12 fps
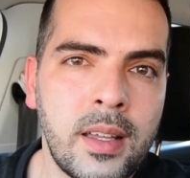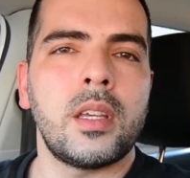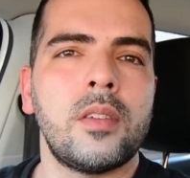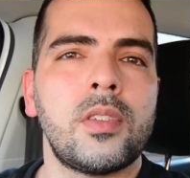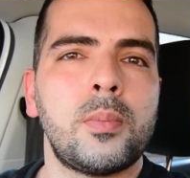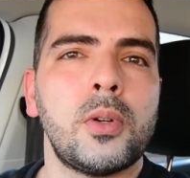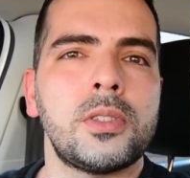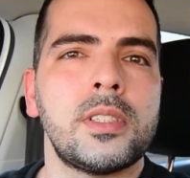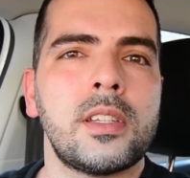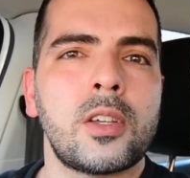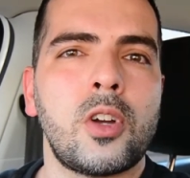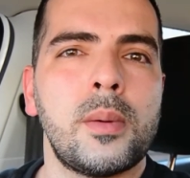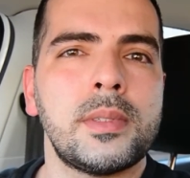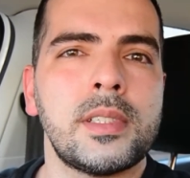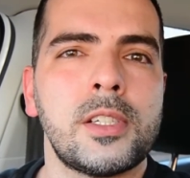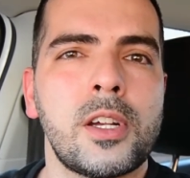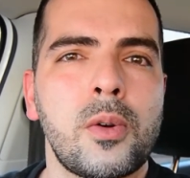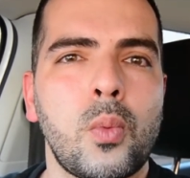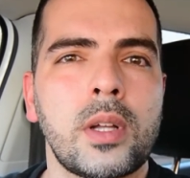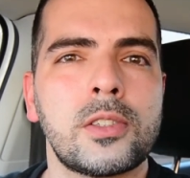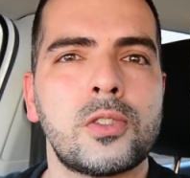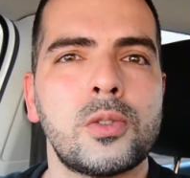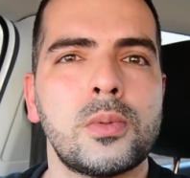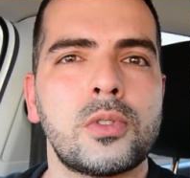If the person in the comments area wants
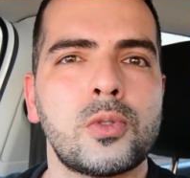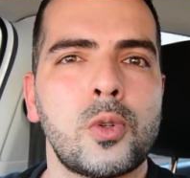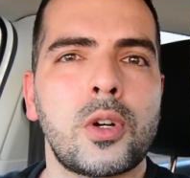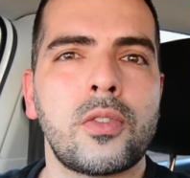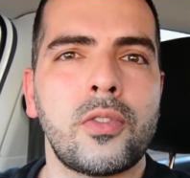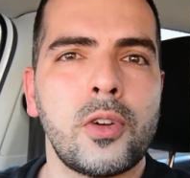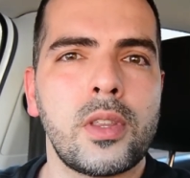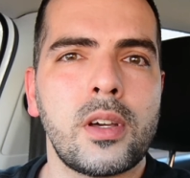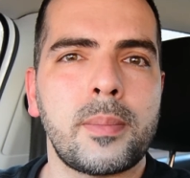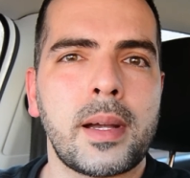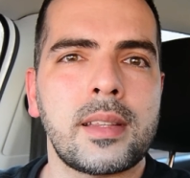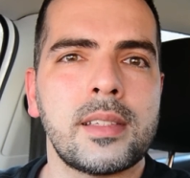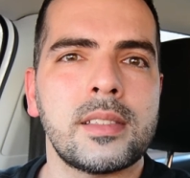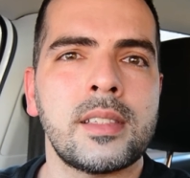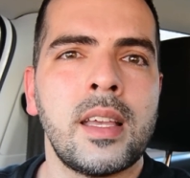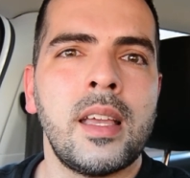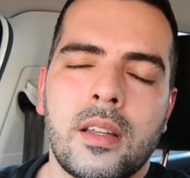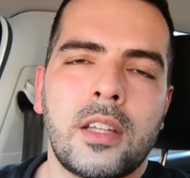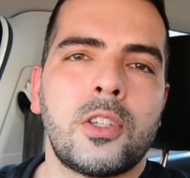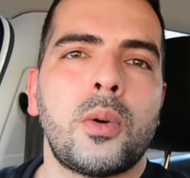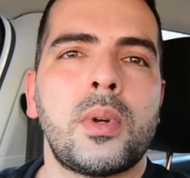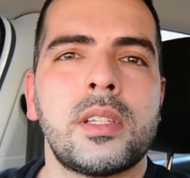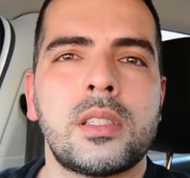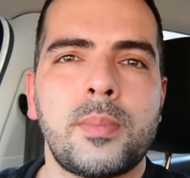to talk further about this and you
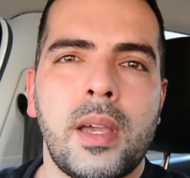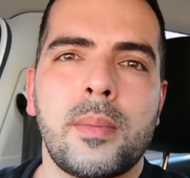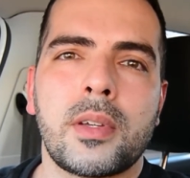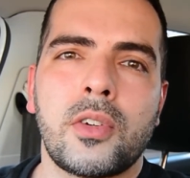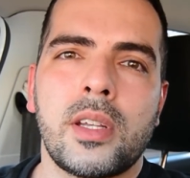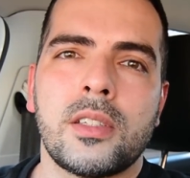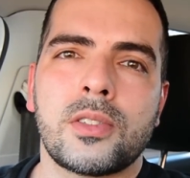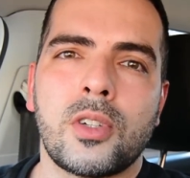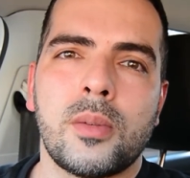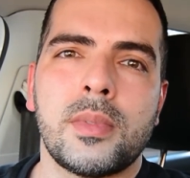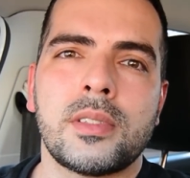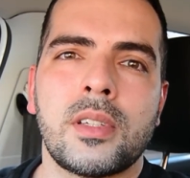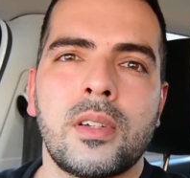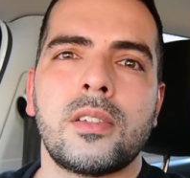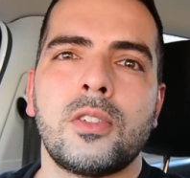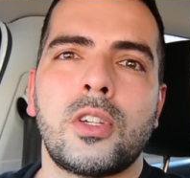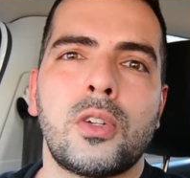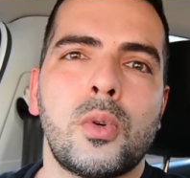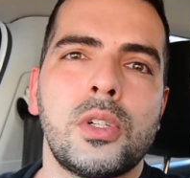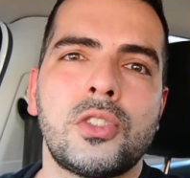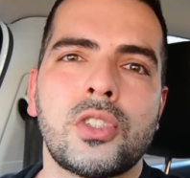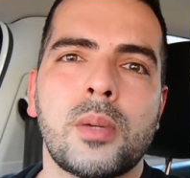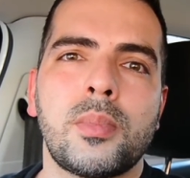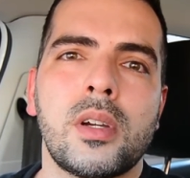don't want to spam the creator's comments, you could always
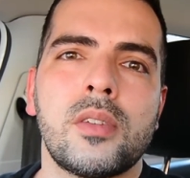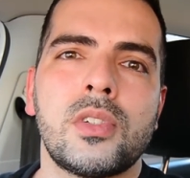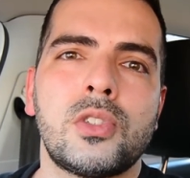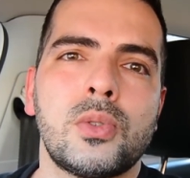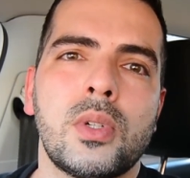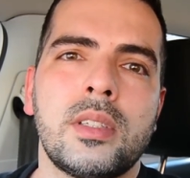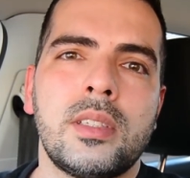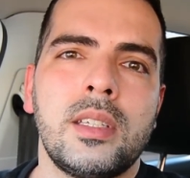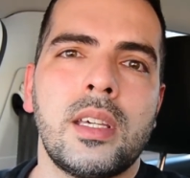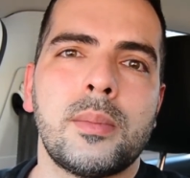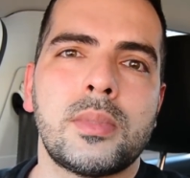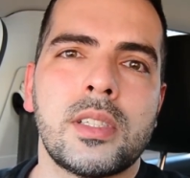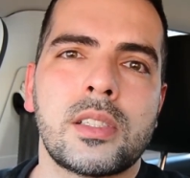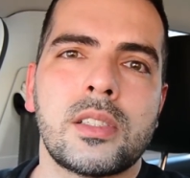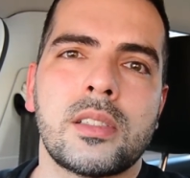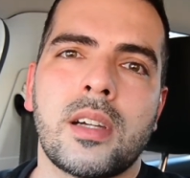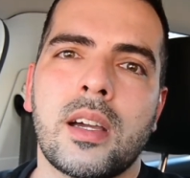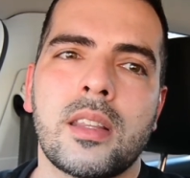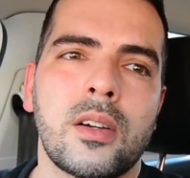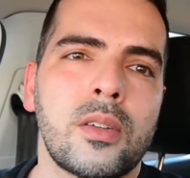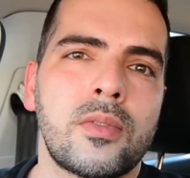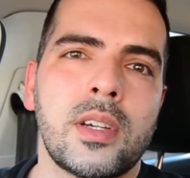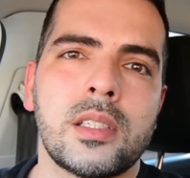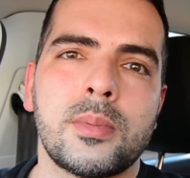jump over to a DM section either on
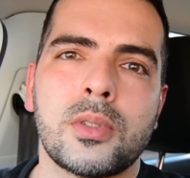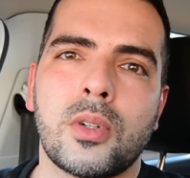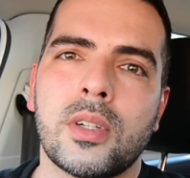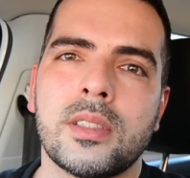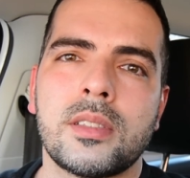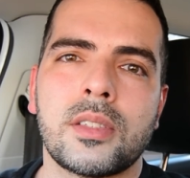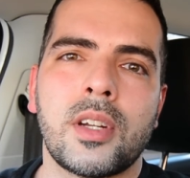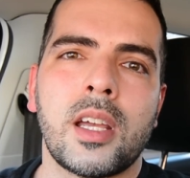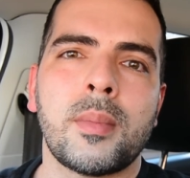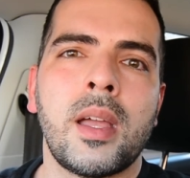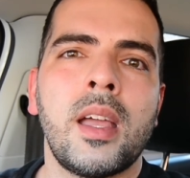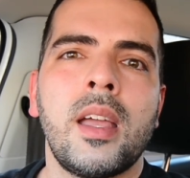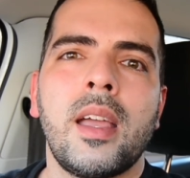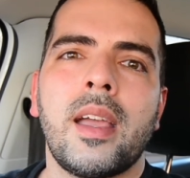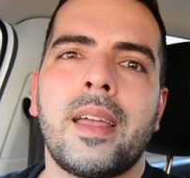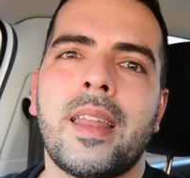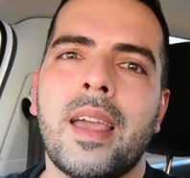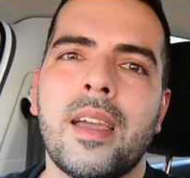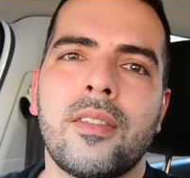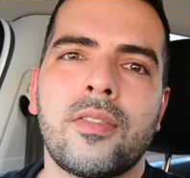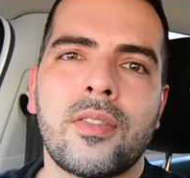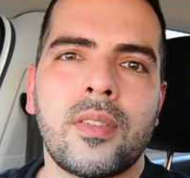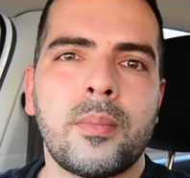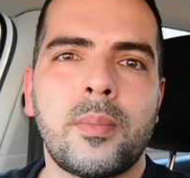Facebook or Instagram and have
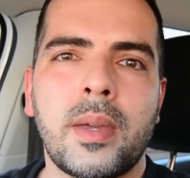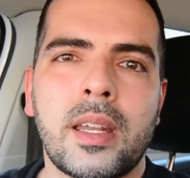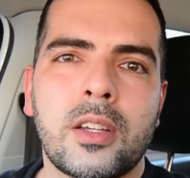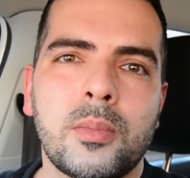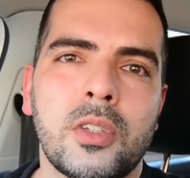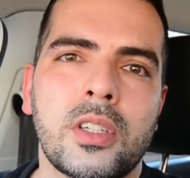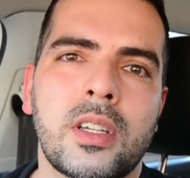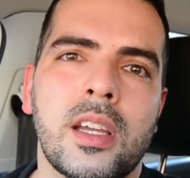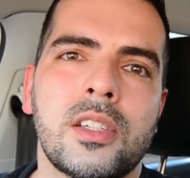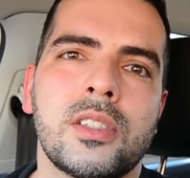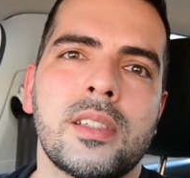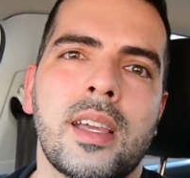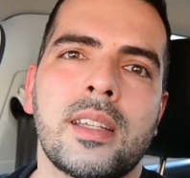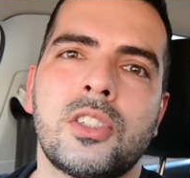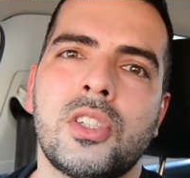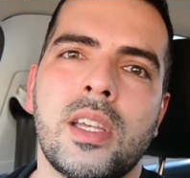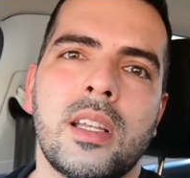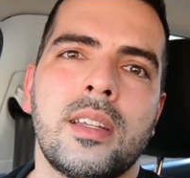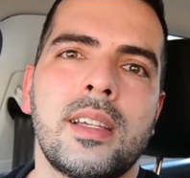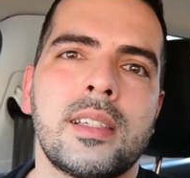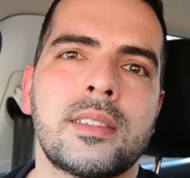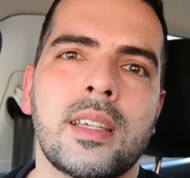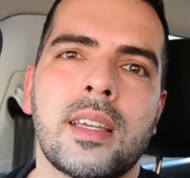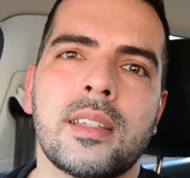better communication and share
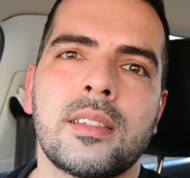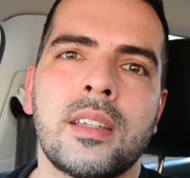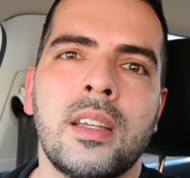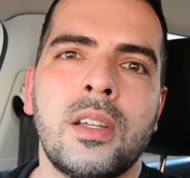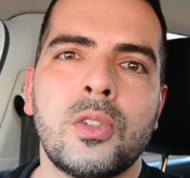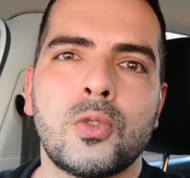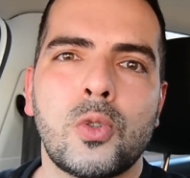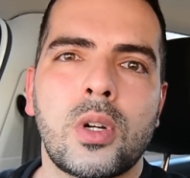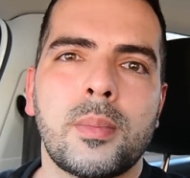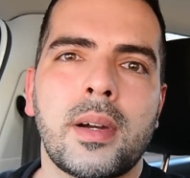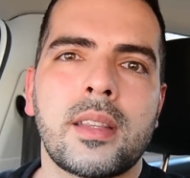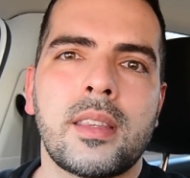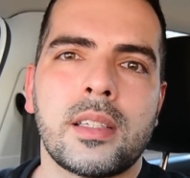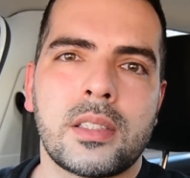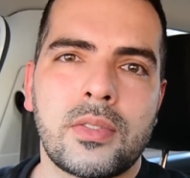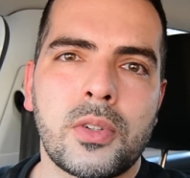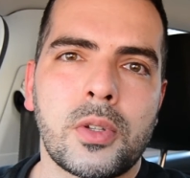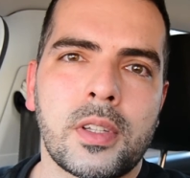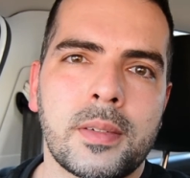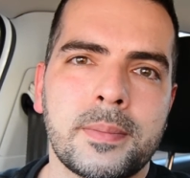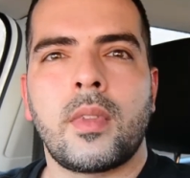links and talk about things further.